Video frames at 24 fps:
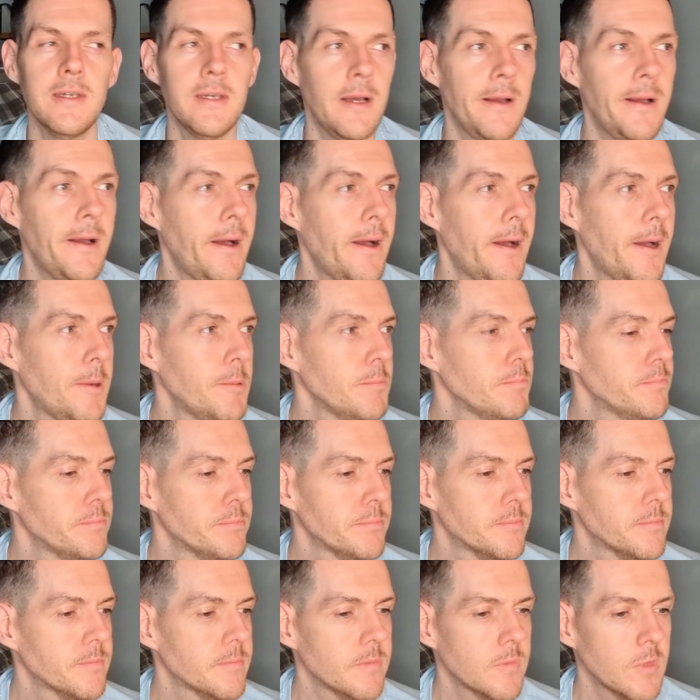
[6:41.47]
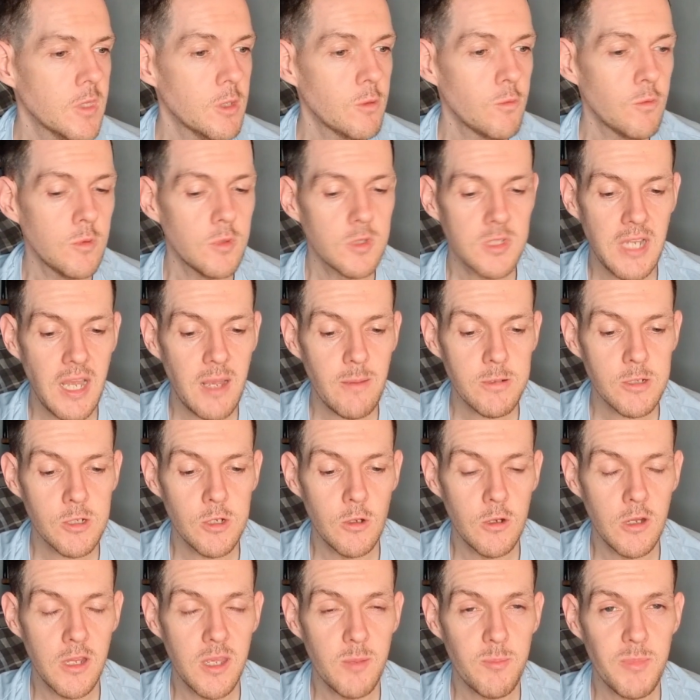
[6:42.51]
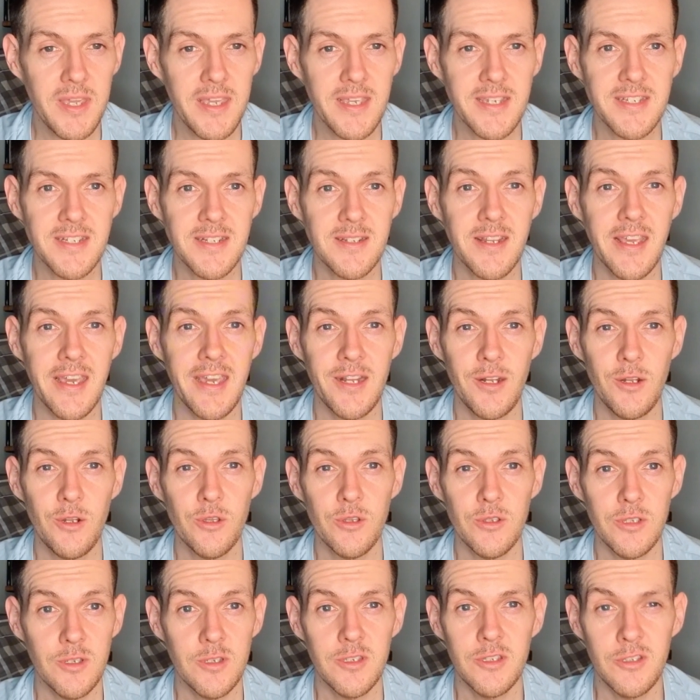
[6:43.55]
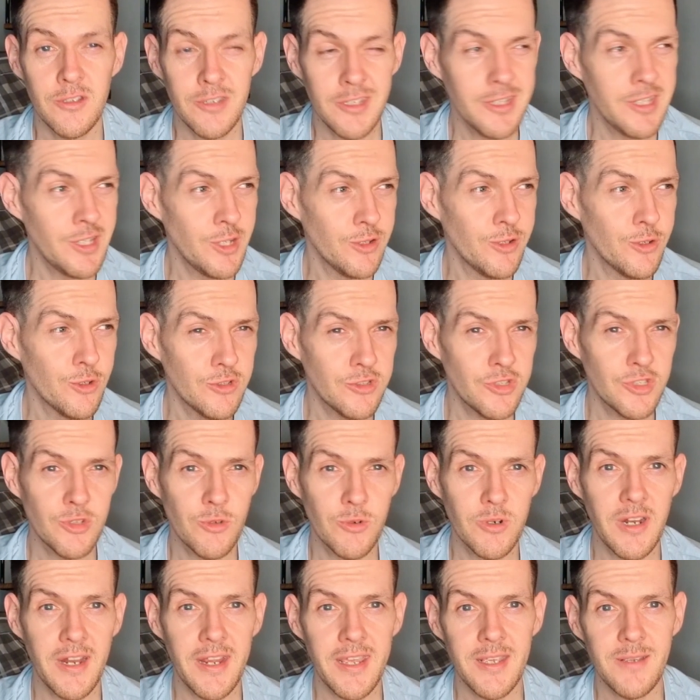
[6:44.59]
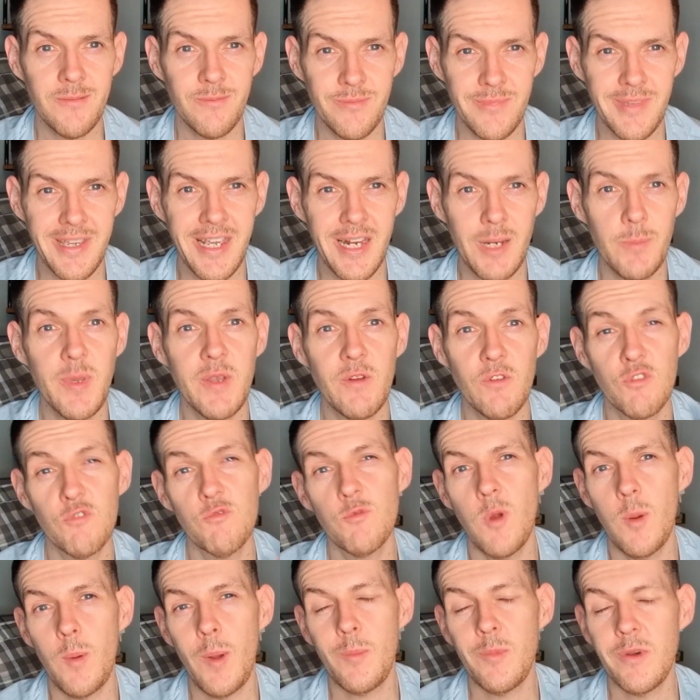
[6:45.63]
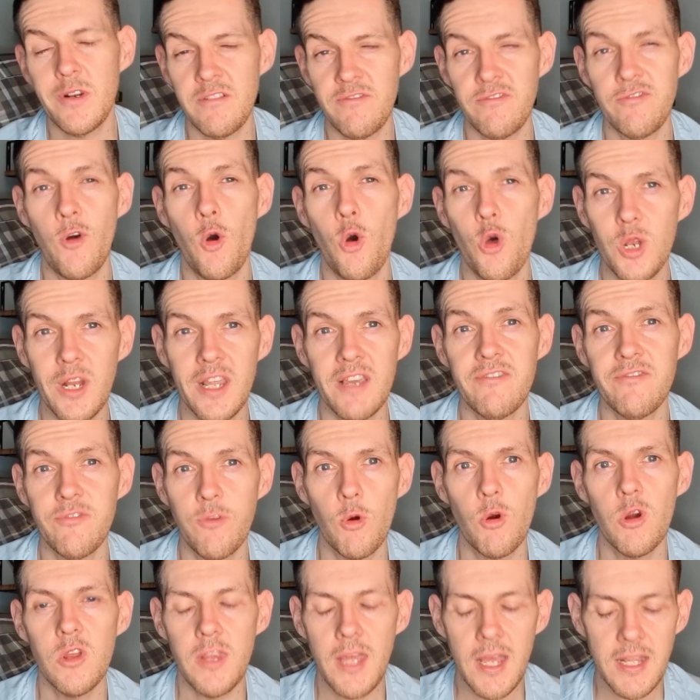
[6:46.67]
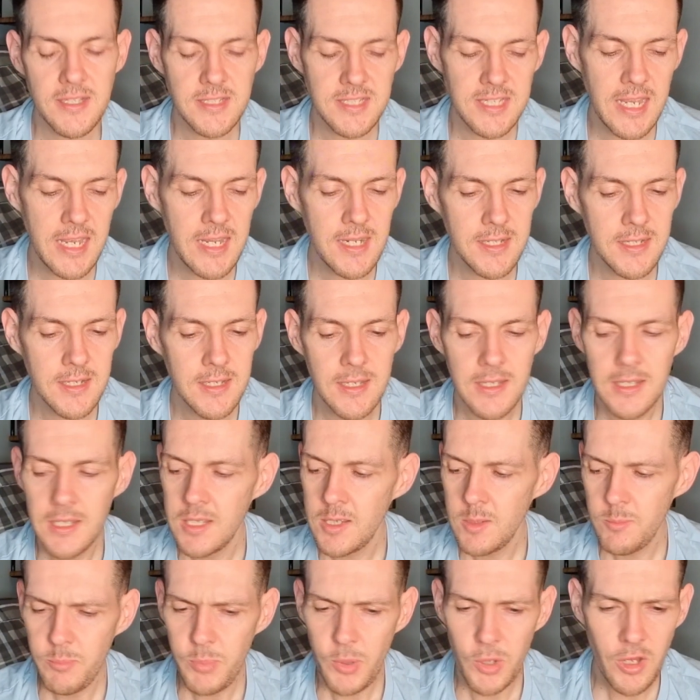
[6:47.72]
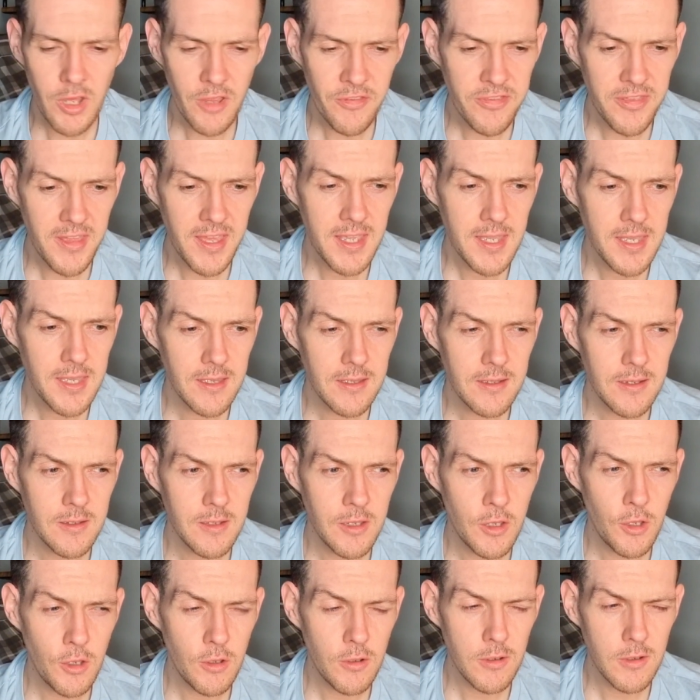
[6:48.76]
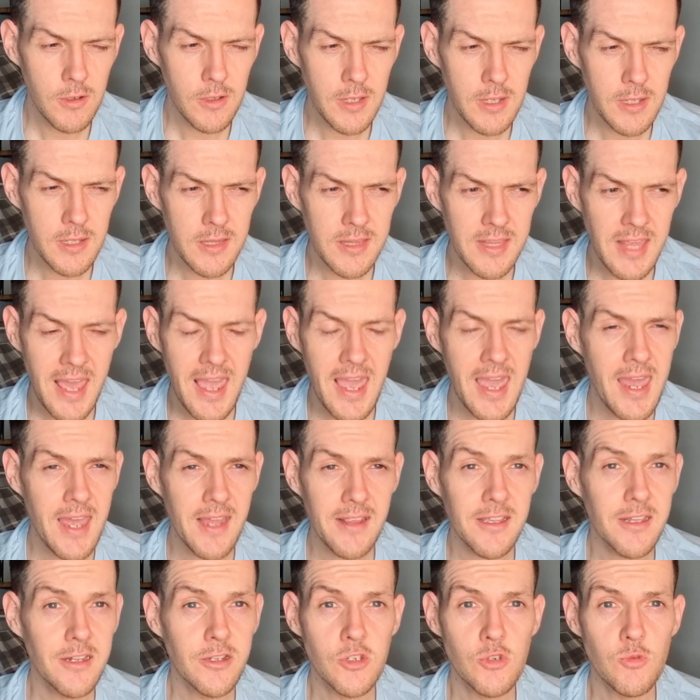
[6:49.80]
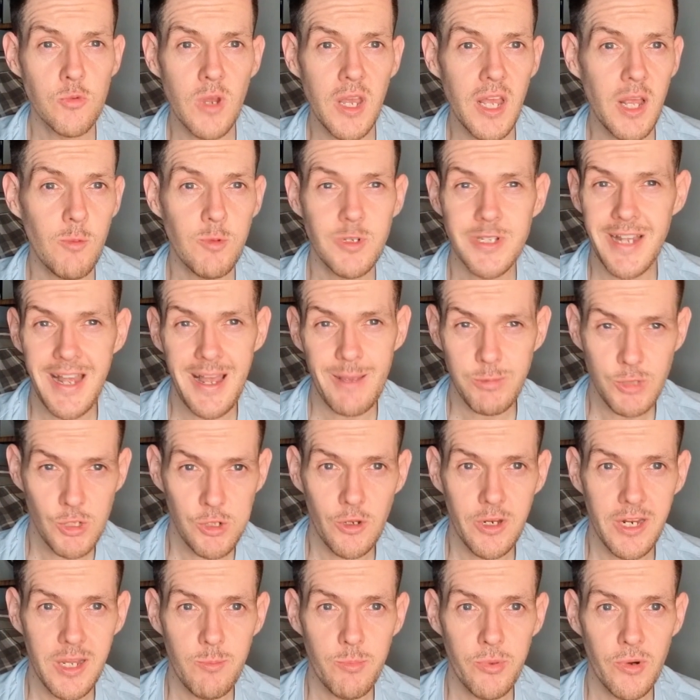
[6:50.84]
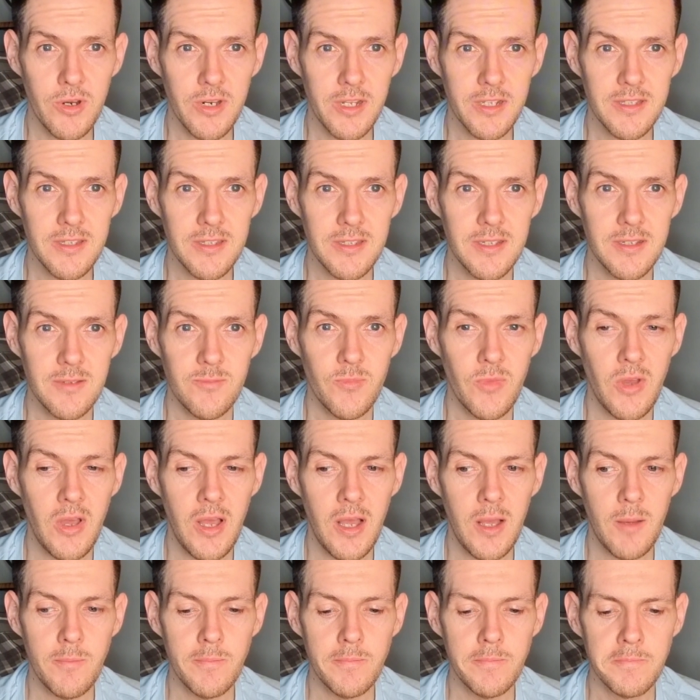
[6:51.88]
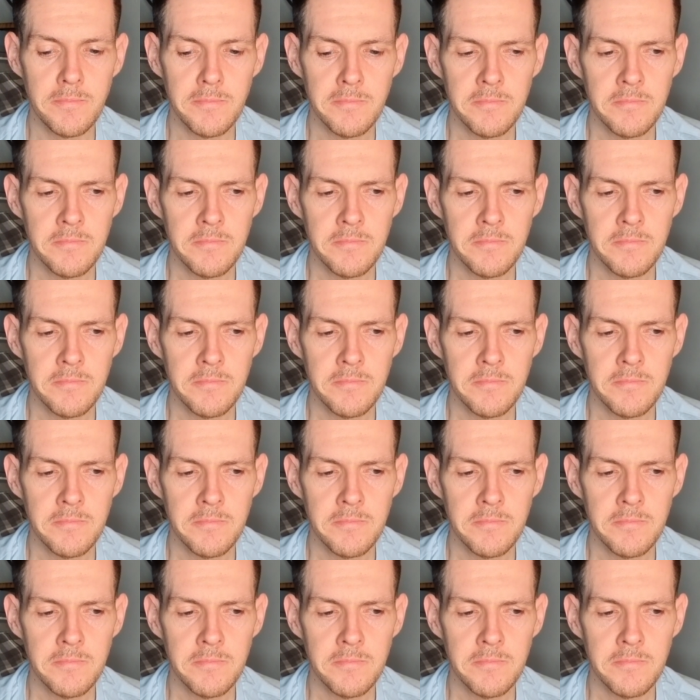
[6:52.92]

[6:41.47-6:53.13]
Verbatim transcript: um, was absolutely amazing. And look, you looked sort of like it'll be remembered fondly for that scene. But I think the ending as well was absolutely brilliant. Um,